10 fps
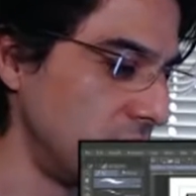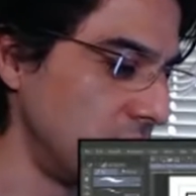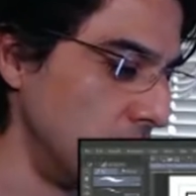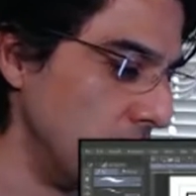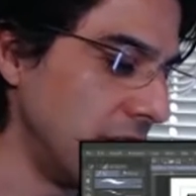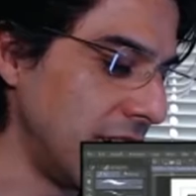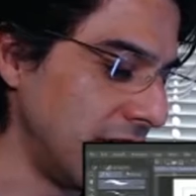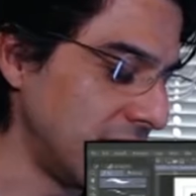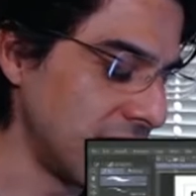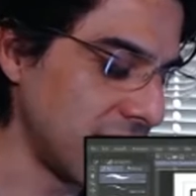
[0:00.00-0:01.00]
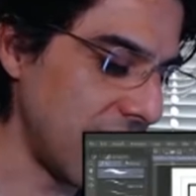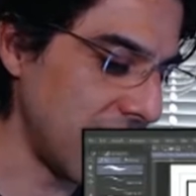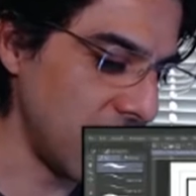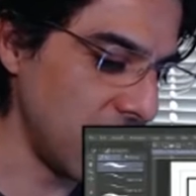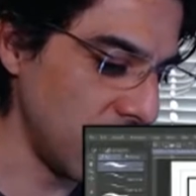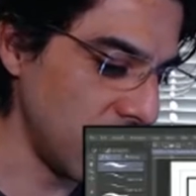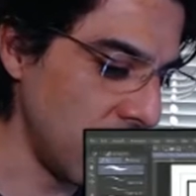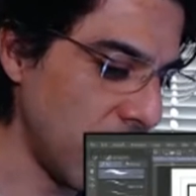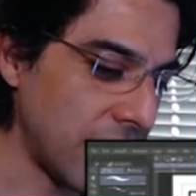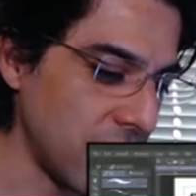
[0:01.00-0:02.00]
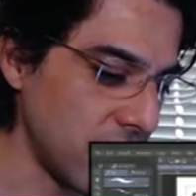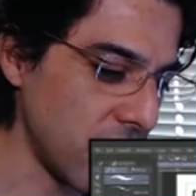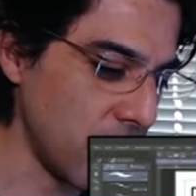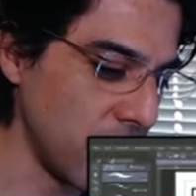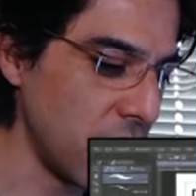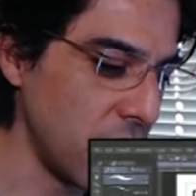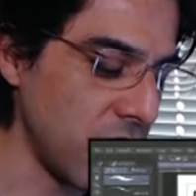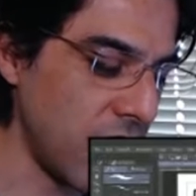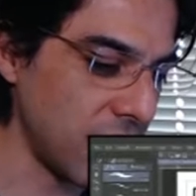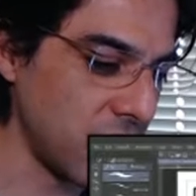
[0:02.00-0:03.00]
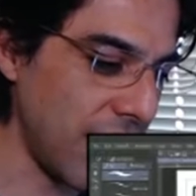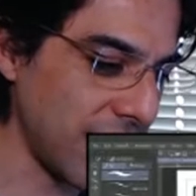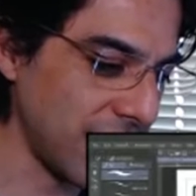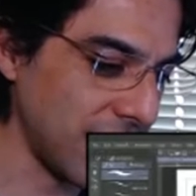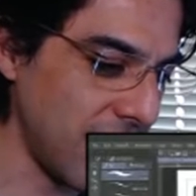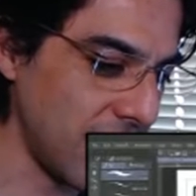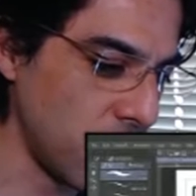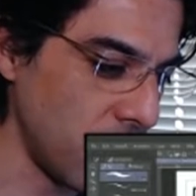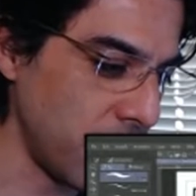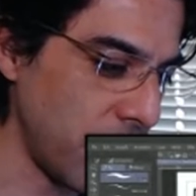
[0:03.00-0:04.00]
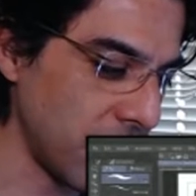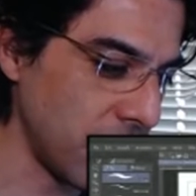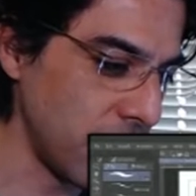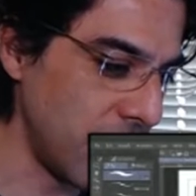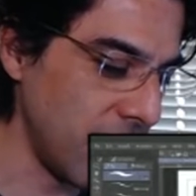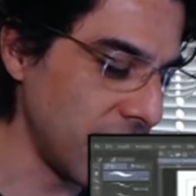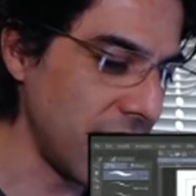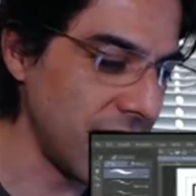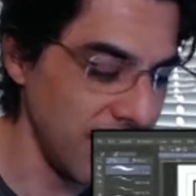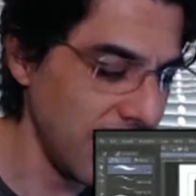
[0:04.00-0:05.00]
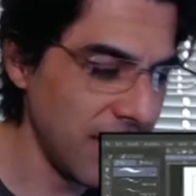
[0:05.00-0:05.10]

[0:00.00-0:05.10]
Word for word: really it's just like you, you have to start with your contract and kind of work back from there kind of